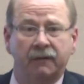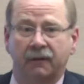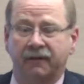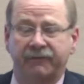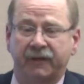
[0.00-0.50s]
you
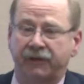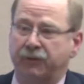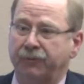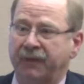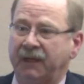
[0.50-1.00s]
live in
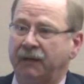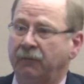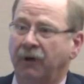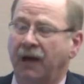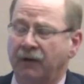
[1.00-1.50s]
the UP,
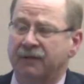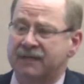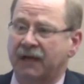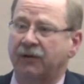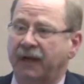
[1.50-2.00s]
well, how is
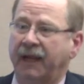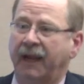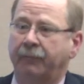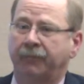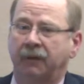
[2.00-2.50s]
that going to
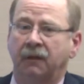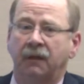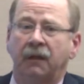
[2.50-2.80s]
happen?